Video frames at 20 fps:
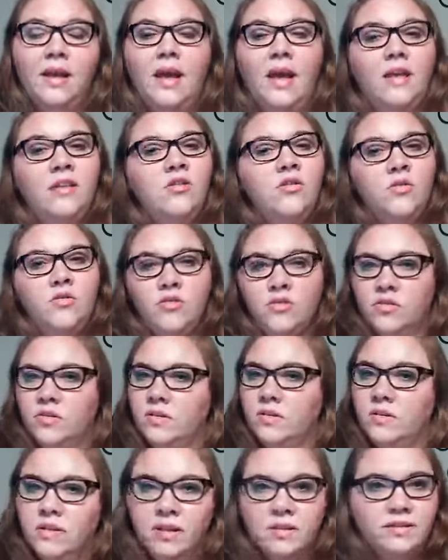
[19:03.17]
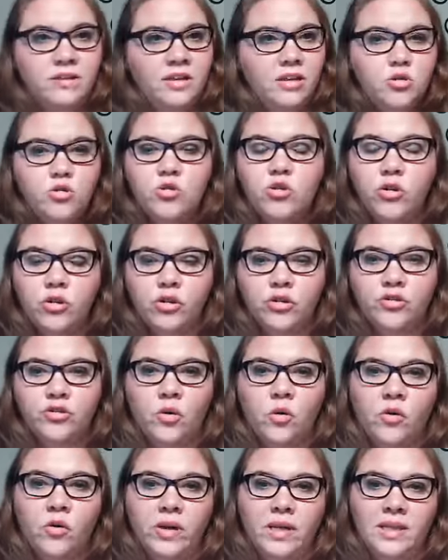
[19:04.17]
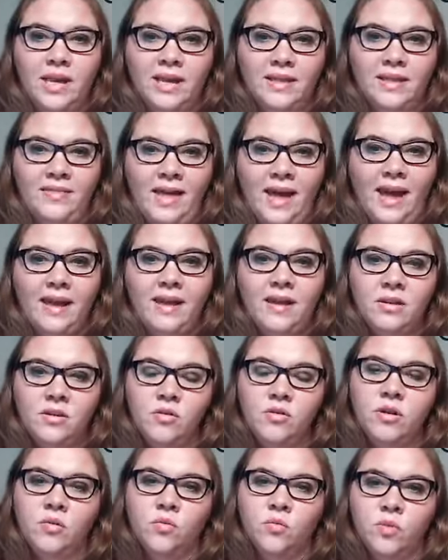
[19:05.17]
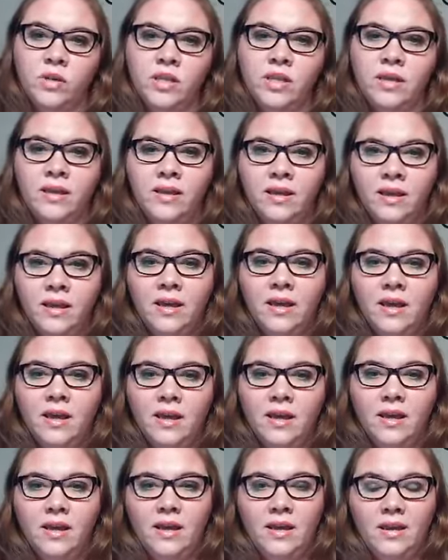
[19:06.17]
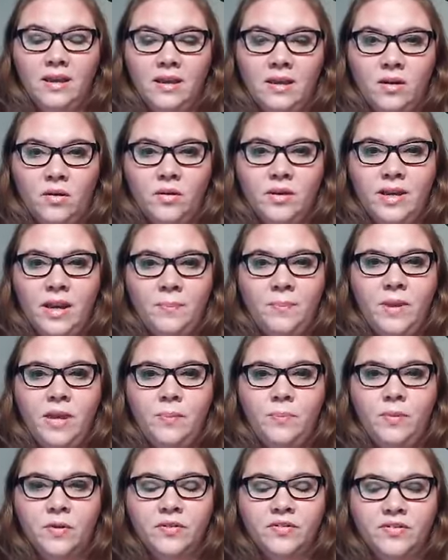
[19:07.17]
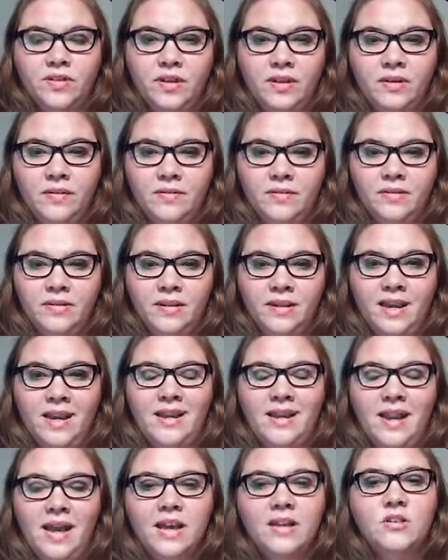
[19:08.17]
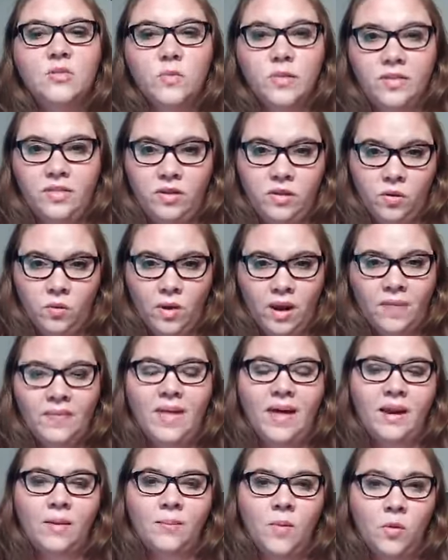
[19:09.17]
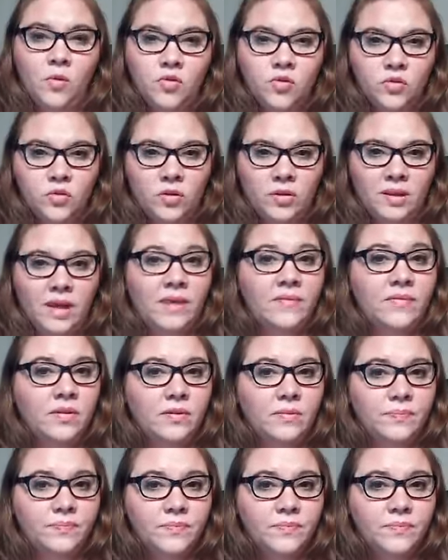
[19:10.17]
And you just continue your story like that, and you can really, get people to connect with you on that emotional level.